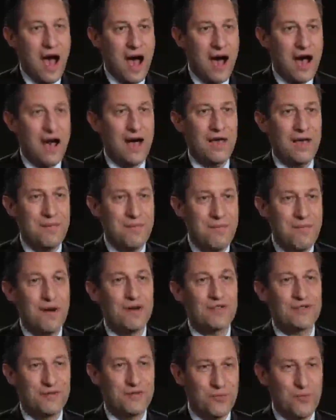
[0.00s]
I
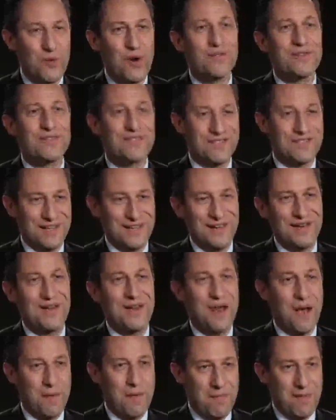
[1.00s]
must once
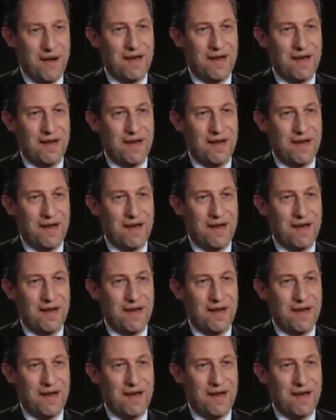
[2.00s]
in